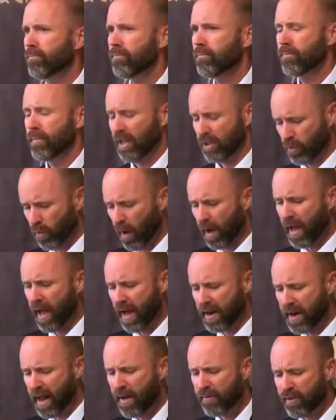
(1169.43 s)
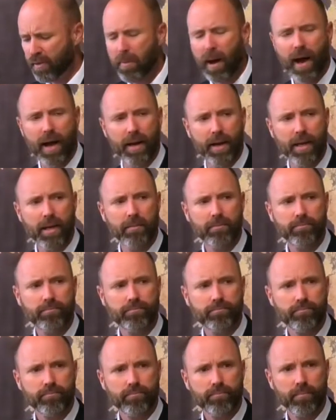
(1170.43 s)
That's why he had to have the body.
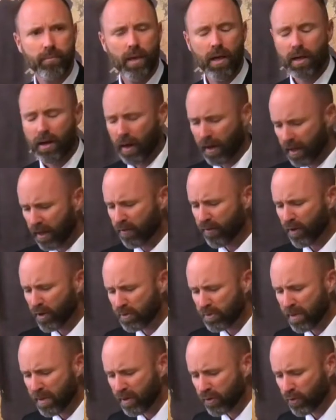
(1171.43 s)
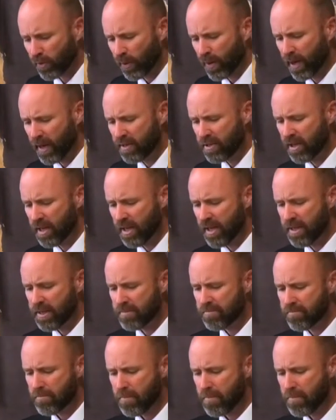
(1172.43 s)
I look at 1 Peter 3.18.